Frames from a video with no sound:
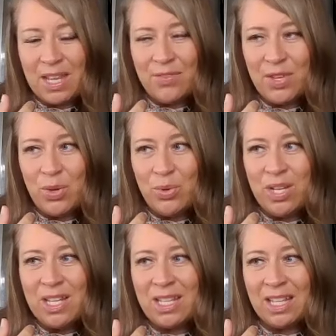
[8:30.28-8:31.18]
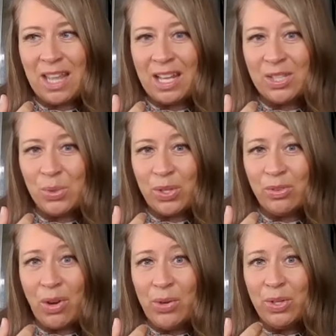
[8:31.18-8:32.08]
If you get like a sore
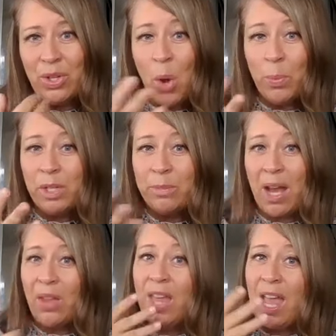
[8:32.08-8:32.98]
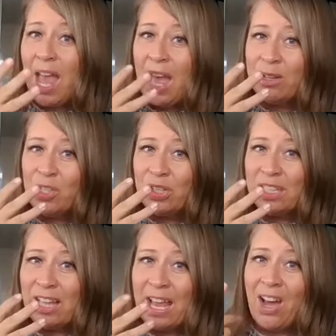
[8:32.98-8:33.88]
throat, you can open your mouth and turn
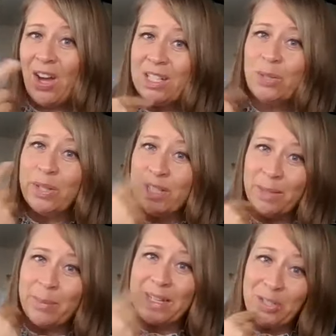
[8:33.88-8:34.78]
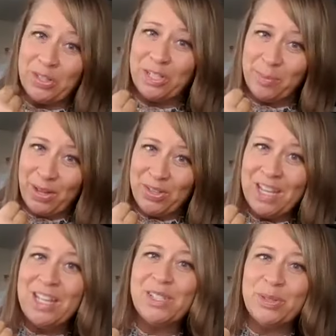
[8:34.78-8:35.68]
the light on and it will kill the bacteria in your mouth.
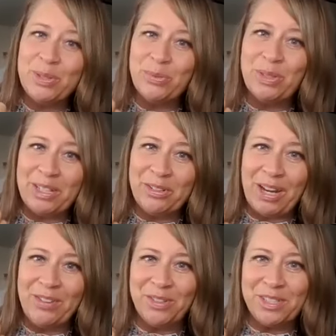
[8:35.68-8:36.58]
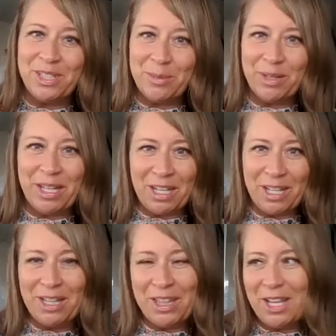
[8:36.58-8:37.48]
So it's really great for
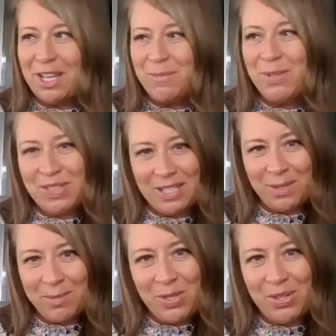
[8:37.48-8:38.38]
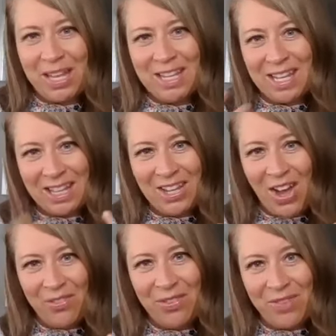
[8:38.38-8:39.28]
stimulating the immune system too, like killing
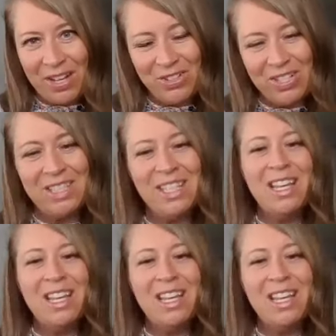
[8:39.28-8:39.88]
off infections.